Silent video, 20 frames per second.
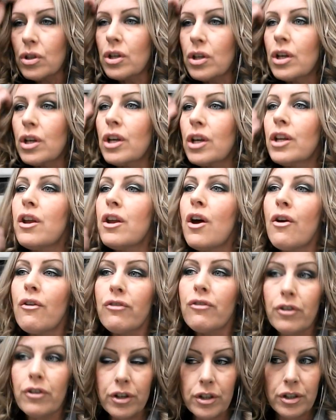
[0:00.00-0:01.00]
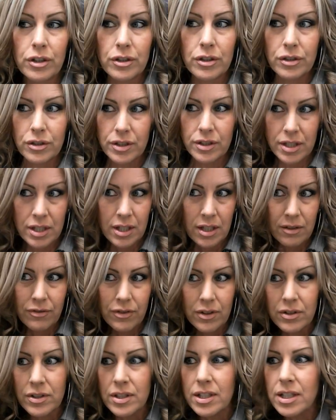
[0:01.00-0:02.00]
look it over and see if
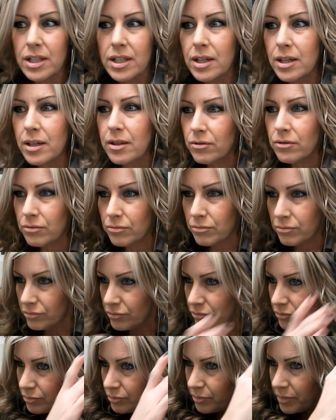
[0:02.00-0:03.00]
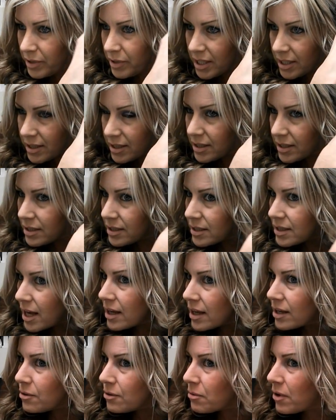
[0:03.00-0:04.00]
there's any pieces
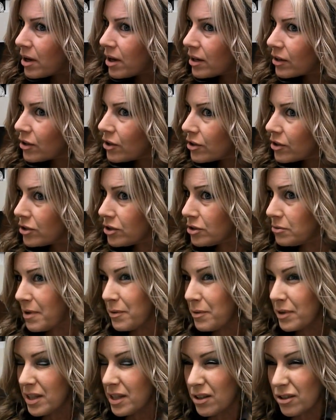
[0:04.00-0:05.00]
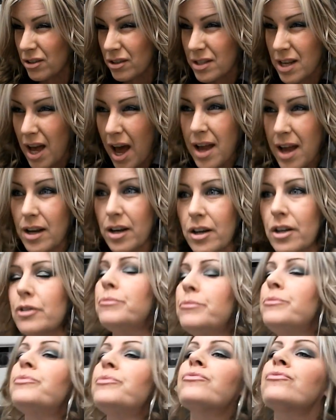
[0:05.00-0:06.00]
that you want curled maybe a little
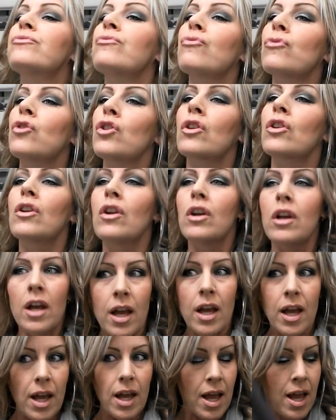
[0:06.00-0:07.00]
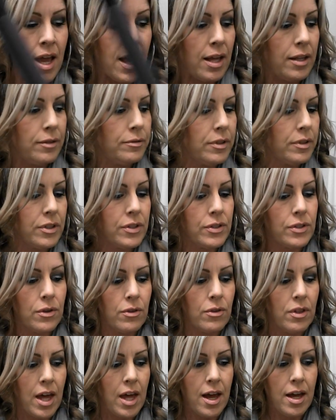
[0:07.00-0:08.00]
tighter. And
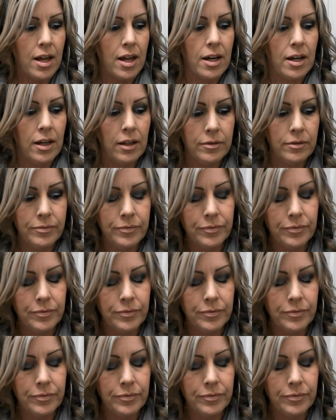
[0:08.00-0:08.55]
so then